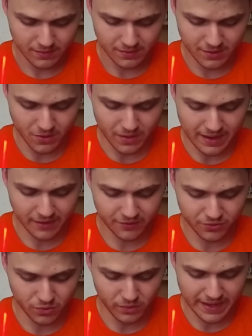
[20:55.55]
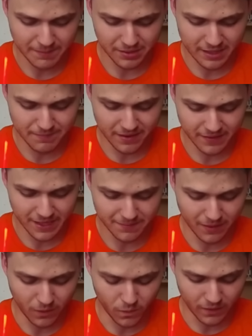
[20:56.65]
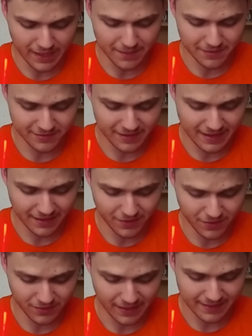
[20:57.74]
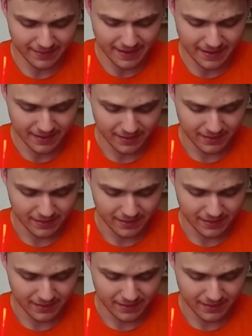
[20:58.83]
No actual way I played better than him the whole game just to get cooked like that.